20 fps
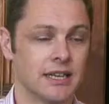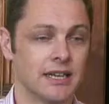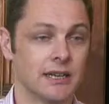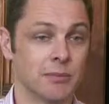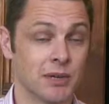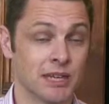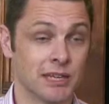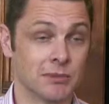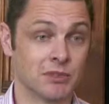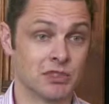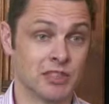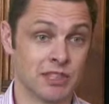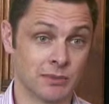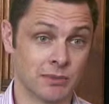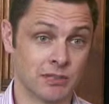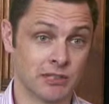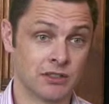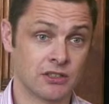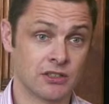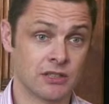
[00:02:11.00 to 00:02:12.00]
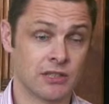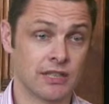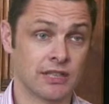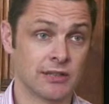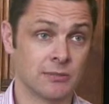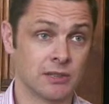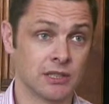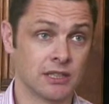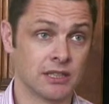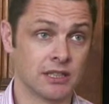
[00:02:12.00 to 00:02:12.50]
My name is Nick Mills.
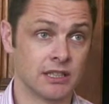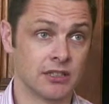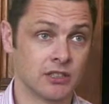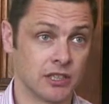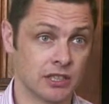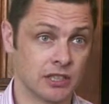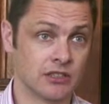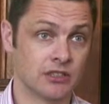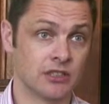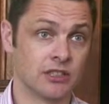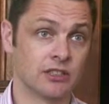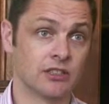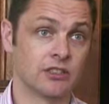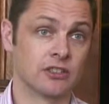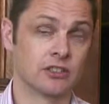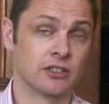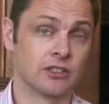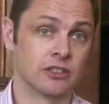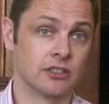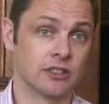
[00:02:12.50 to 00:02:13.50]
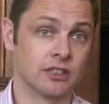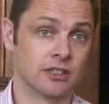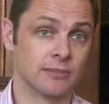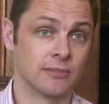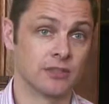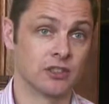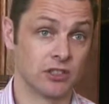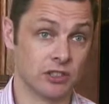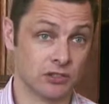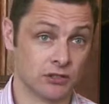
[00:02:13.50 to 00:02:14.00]
I'm a charge nurse
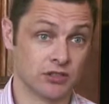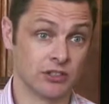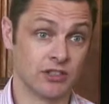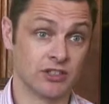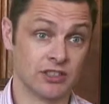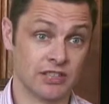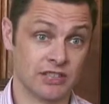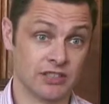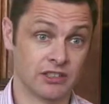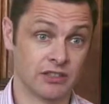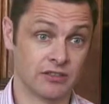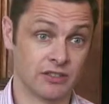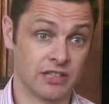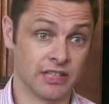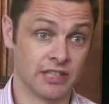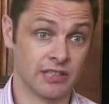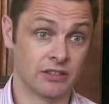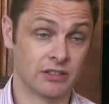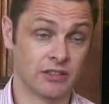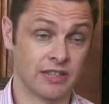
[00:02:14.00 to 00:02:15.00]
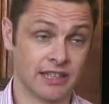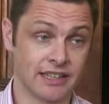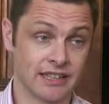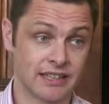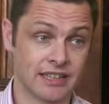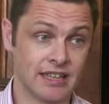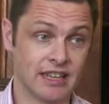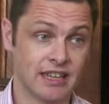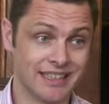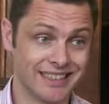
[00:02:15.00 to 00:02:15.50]
on the Children's Intensive Care Unit at
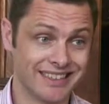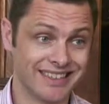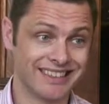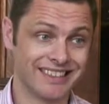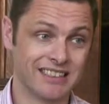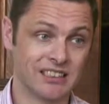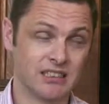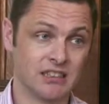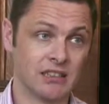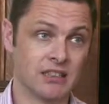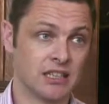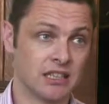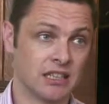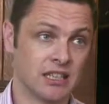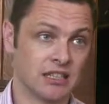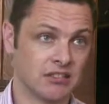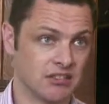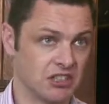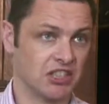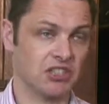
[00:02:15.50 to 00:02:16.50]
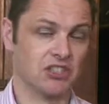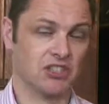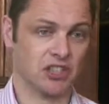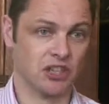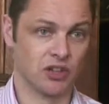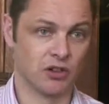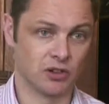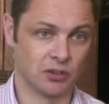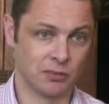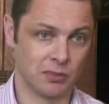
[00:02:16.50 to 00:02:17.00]
the Leeds Teaching
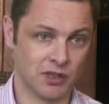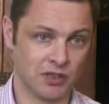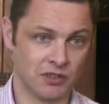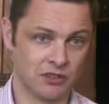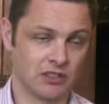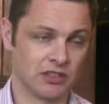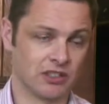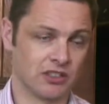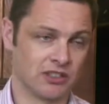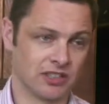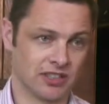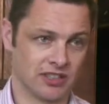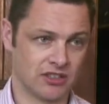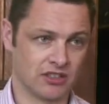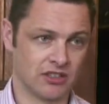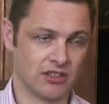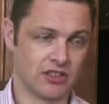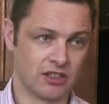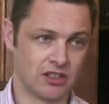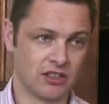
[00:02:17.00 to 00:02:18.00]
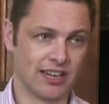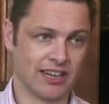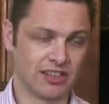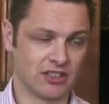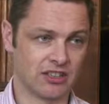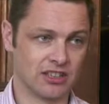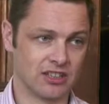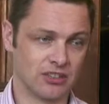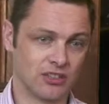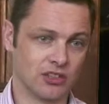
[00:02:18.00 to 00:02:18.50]
Hospitals Trust. That's
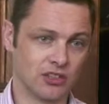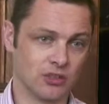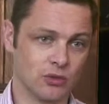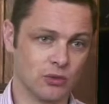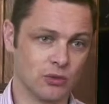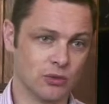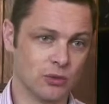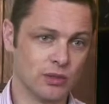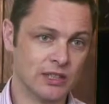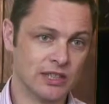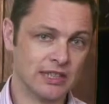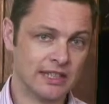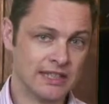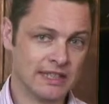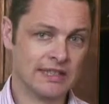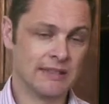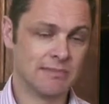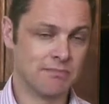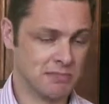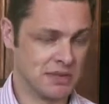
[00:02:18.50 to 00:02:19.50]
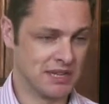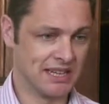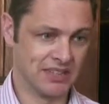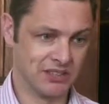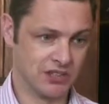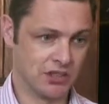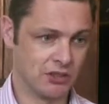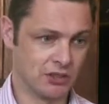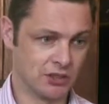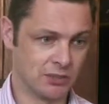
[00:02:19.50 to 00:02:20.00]
actually 2
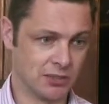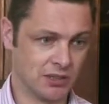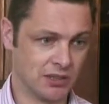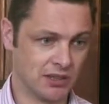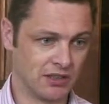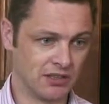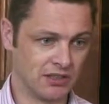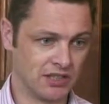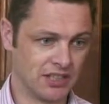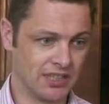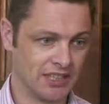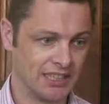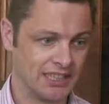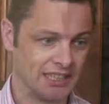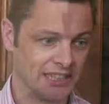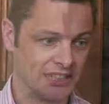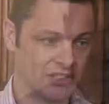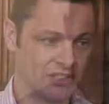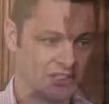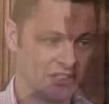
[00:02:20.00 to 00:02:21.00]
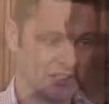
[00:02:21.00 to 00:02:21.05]
biggish hospitals in Leeds.